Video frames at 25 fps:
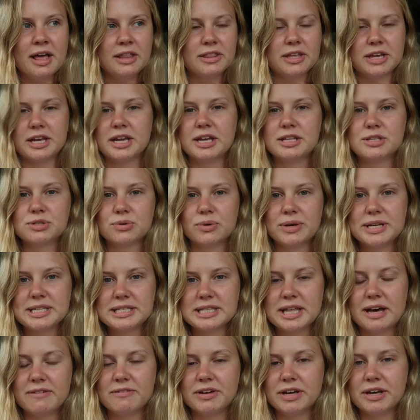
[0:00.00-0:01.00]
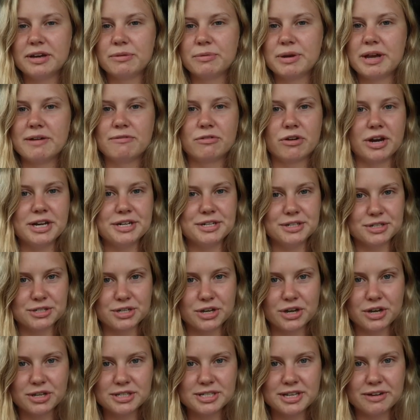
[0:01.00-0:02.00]
The kids always love it. We have great
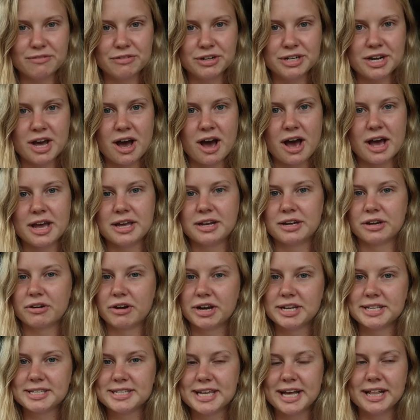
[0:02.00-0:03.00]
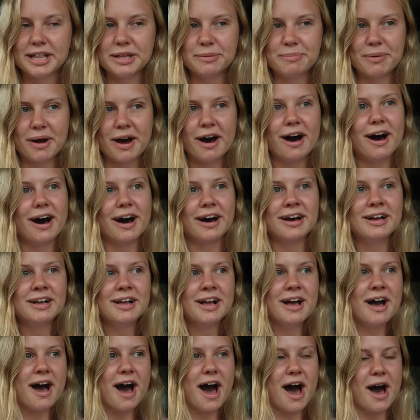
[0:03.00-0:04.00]
desserts every night and a great salad bar.
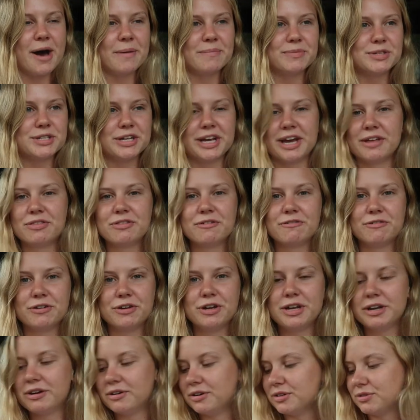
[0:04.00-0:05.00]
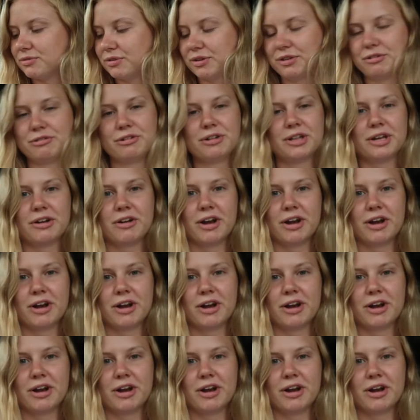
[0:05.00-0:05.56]
So yeah, the food here is really, really